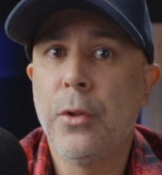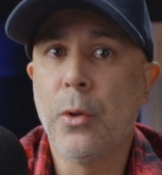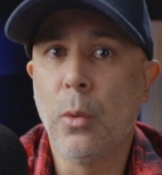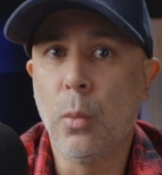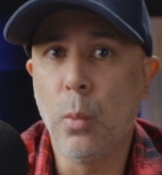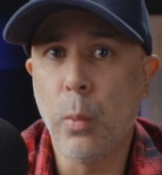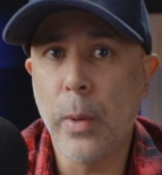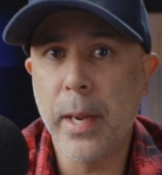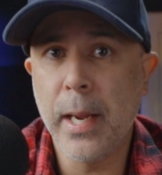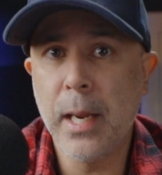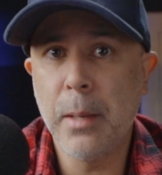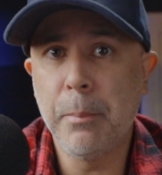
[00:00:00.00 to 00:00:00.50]
the
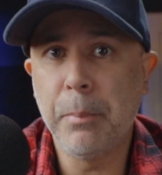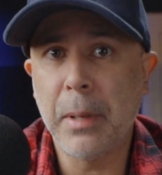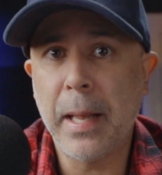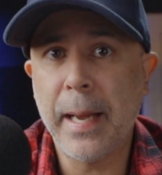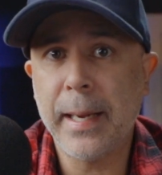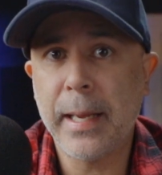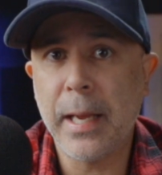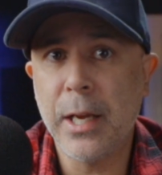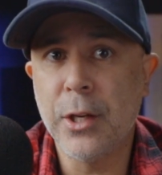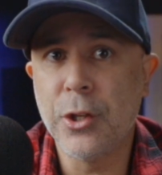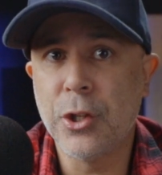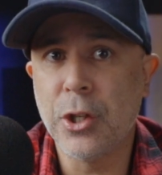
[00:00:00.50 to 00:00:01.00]
weird
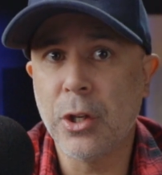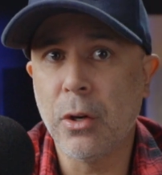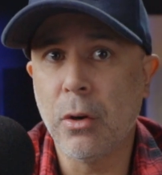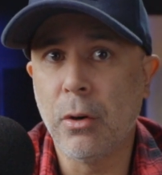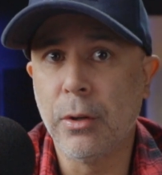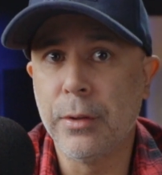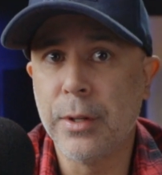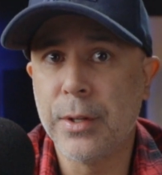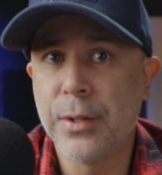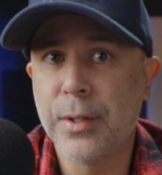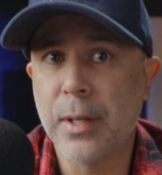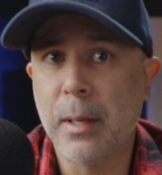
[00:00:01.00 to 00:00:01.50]
black edging
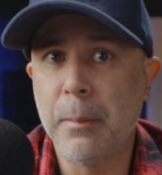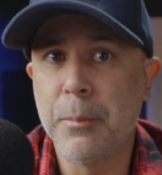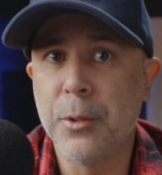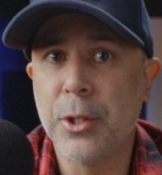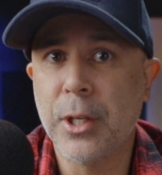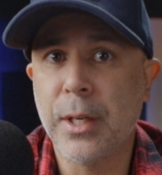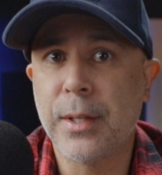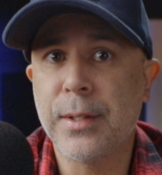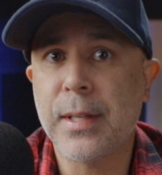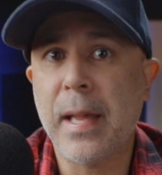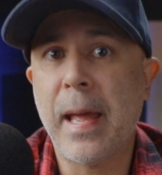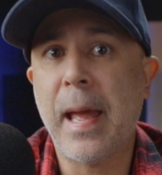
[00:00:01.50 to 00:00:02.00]
on the
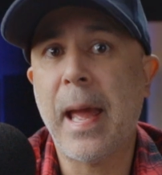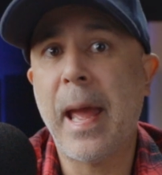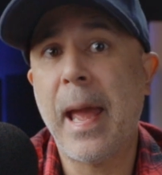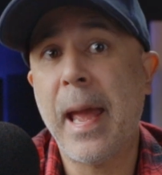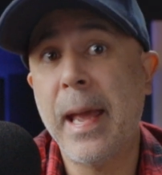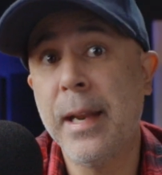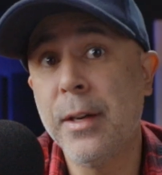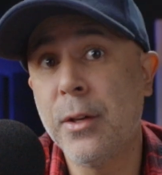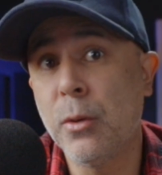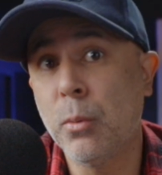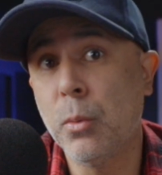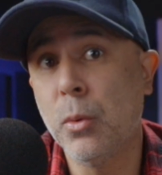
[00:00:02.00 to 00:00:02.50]
subjects,
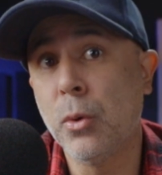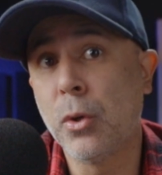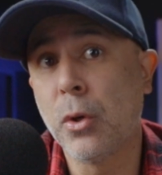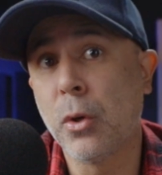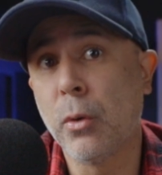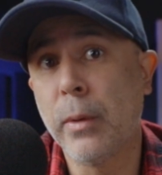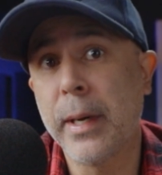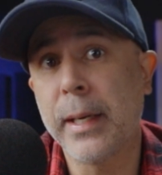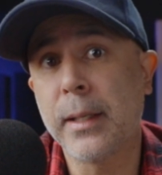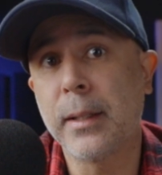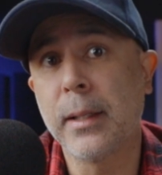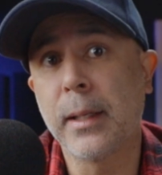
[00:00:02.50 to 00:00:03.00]
and it will
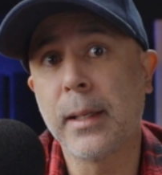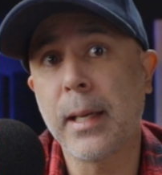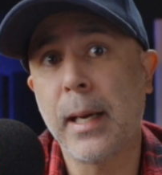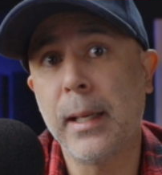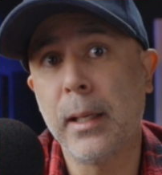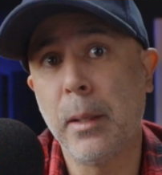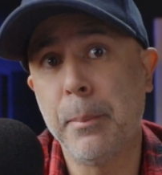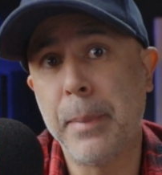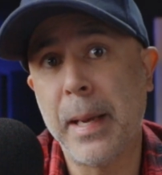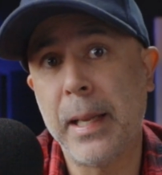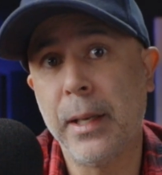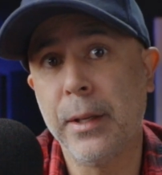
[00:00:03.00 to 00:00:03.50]
correct the
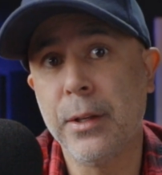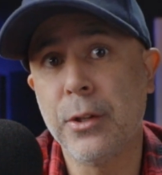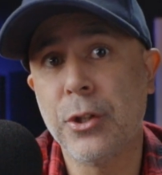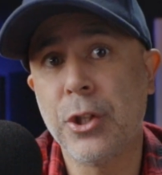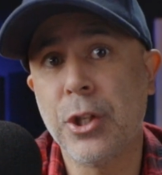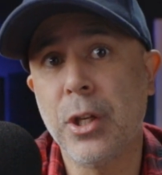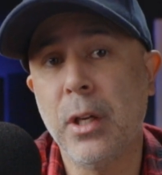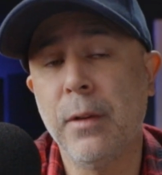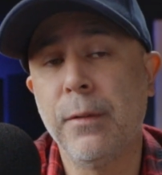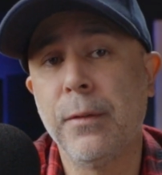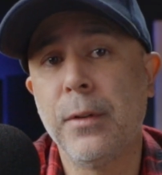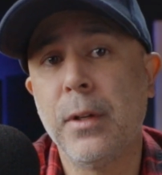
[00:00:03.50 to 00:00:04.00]
color balance
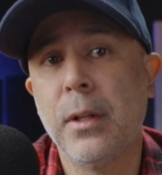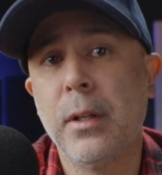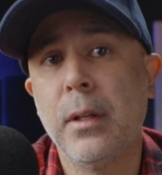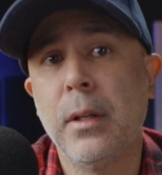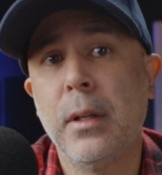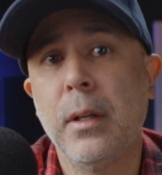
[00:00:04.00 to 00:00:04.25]
shift.